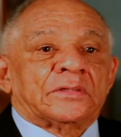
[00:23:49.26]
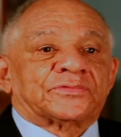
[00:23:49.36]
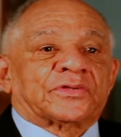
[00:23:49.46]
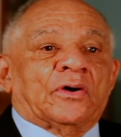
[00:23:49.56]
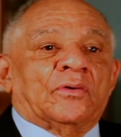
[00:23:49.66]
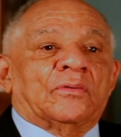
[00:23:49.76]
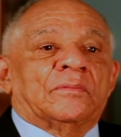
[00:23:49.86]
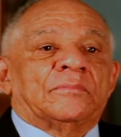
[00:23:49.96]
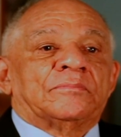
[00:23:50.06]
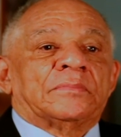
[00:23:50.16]
So
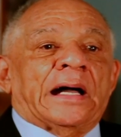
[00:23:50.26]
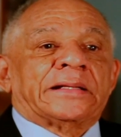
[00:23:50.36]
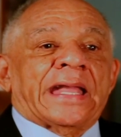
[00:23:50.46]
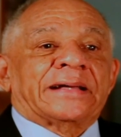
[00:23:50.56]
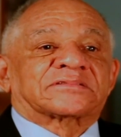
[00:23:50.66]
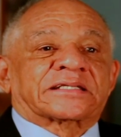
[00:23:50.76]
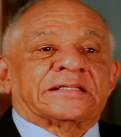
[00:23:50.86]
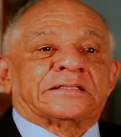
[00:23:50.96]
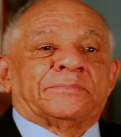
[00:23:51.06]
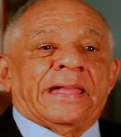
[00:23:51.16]
I asked to get
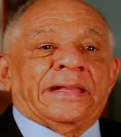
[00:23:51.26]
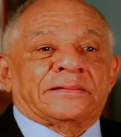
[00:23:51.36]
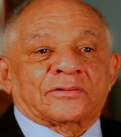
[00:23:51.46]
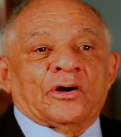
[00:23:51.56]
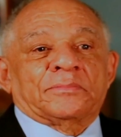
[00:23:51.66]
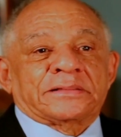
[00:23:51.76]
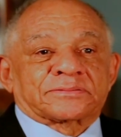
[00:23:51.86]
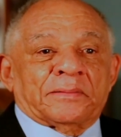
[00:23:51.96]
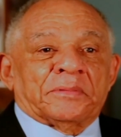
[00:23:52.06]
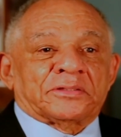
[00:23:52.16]
in the band. God bless
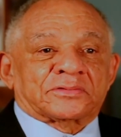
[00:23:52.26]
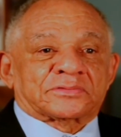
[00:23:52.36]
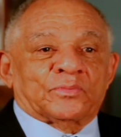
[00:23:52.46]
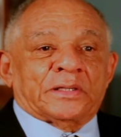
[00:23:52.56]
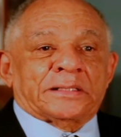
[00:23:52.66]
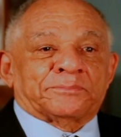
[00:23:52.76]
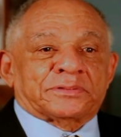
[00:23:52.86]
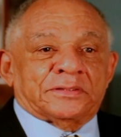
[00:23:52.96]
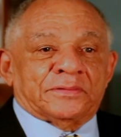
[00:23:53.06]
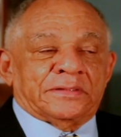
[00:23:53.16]
my mother went up
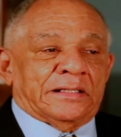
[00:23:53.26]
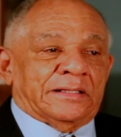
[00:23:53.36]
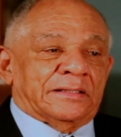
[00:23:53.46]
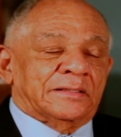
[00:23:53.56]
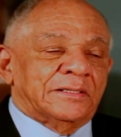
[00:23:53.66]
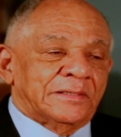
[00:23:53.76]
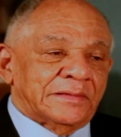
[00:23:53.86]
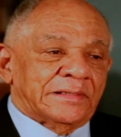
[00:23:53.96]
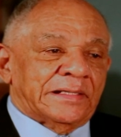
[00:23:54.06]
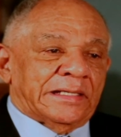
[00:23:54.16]
to,
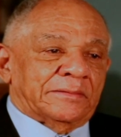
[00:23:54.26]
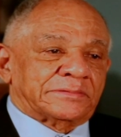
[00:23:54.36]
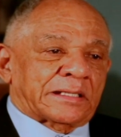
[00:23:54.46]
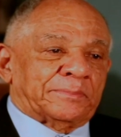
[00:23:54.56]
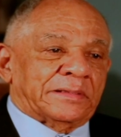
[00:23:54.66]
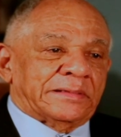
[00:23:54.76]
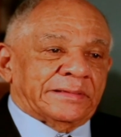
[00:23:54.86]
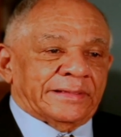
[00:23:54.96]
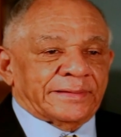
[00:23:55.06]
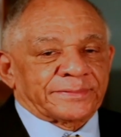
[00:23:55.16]
it was up
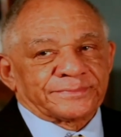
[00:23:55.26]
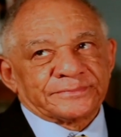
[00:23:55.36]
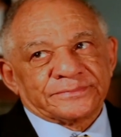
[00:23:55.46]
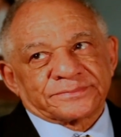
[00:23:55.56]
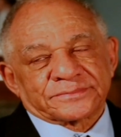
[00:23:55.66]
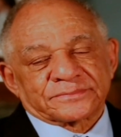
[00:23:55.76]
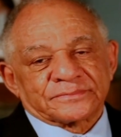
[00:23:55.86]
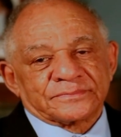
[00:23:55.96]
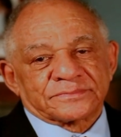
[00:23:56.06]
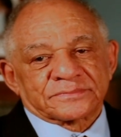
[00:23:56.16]
in
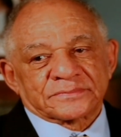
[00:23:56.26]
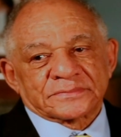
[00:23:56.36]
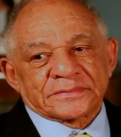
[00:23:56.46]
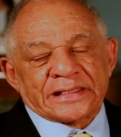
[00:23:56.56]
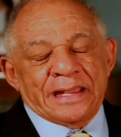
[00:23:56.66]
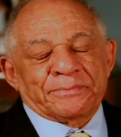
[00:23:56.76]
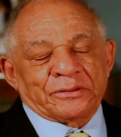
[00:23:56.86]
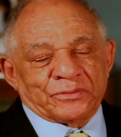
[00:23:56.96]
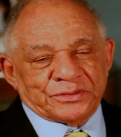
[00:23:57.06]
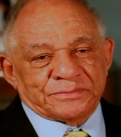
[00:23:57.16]
Camp
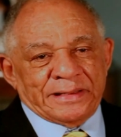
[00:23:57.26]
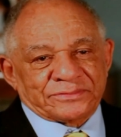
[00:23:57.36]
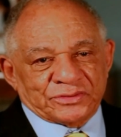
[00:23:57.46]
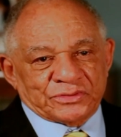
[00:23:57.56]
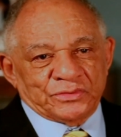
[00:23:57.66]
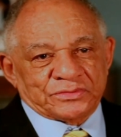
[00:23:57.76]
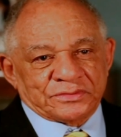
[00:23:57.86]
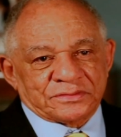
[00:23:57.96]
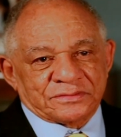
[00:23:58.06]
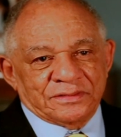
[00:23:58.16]
Edwards,
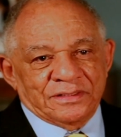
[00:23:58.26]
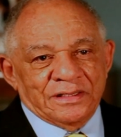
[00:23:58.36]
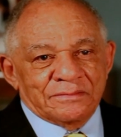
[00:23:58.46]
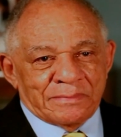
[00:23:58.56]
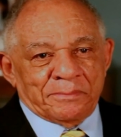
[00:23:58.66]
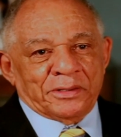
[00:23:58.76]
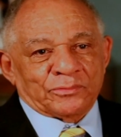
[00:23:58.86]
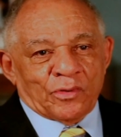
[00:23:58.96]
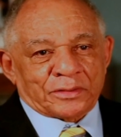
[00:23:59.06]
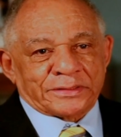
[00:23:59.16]
Massachusetts. My mother
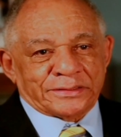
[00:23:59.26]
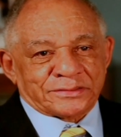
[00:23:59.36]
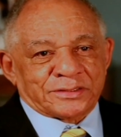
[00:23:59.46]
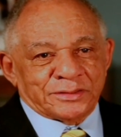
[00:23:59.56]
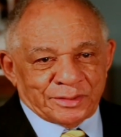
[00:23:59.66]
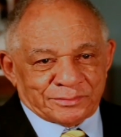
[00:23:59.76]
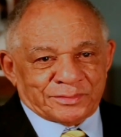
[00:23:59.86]
walked in to see the